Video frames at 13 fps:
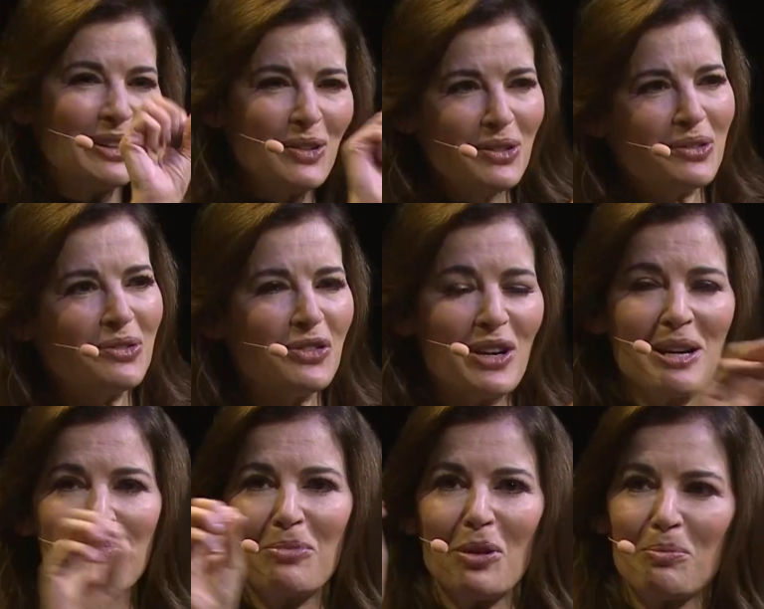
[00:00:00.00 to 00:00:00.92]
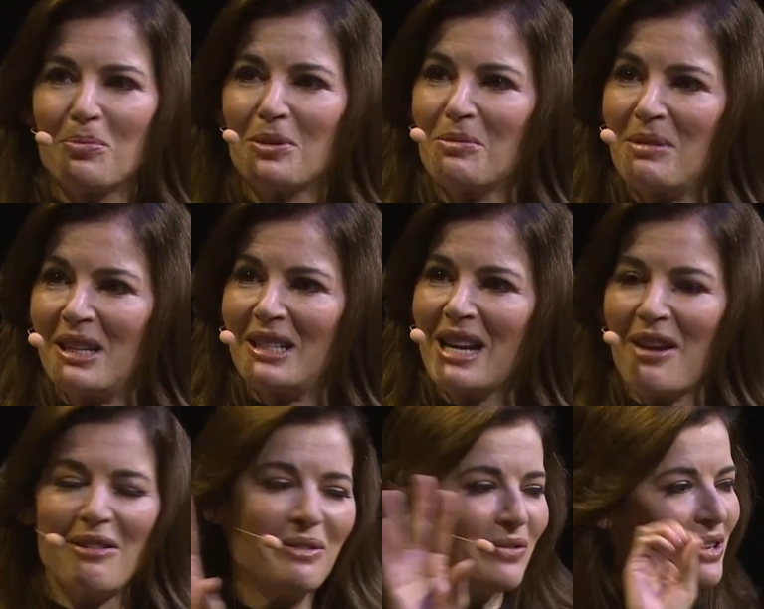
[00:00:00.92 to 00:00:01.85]
gluten-free, blob to mean
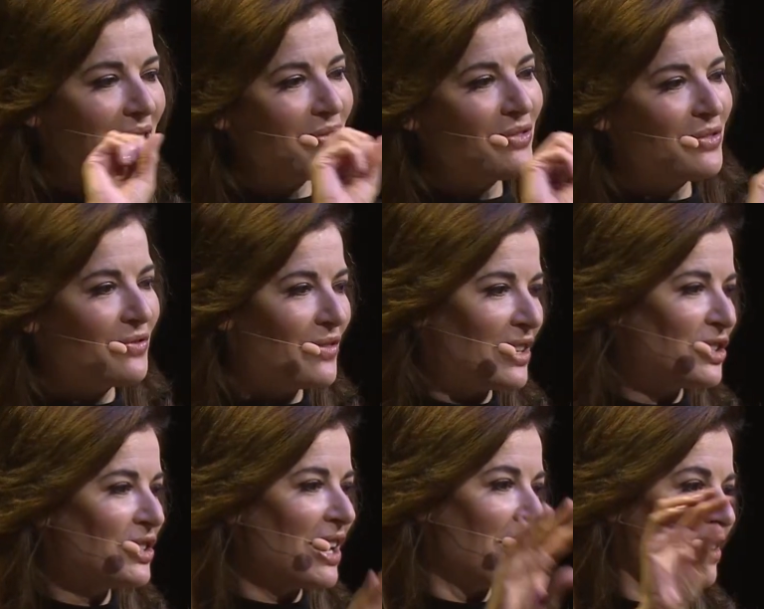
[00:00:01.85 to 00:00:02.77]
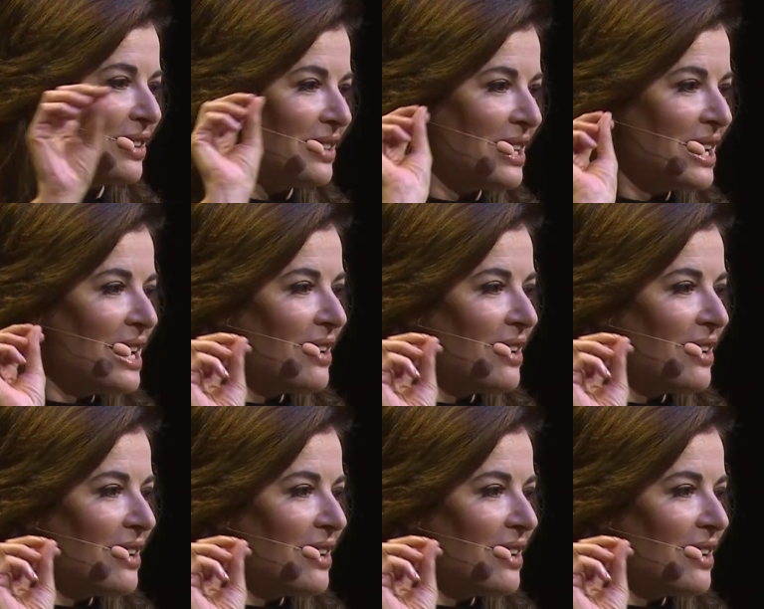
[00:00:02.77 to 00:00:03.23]
dairy-free, vegetarian,